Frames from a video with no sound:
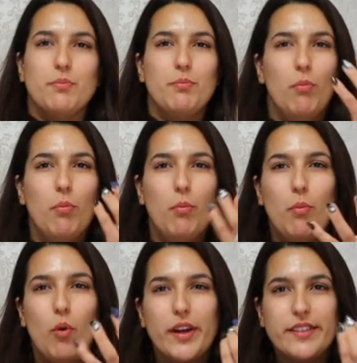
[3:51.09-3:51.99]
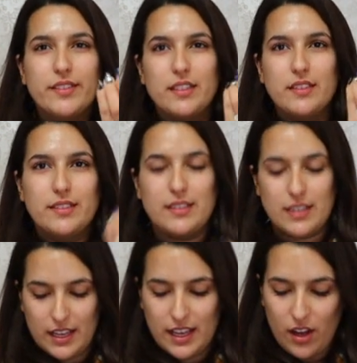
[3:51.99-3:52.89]
moist and
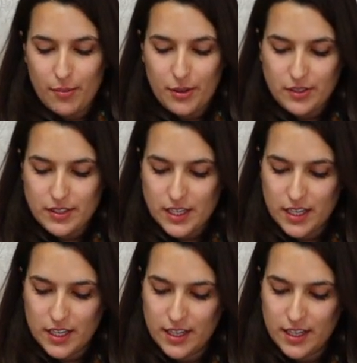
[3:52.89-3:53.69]
sticky almost.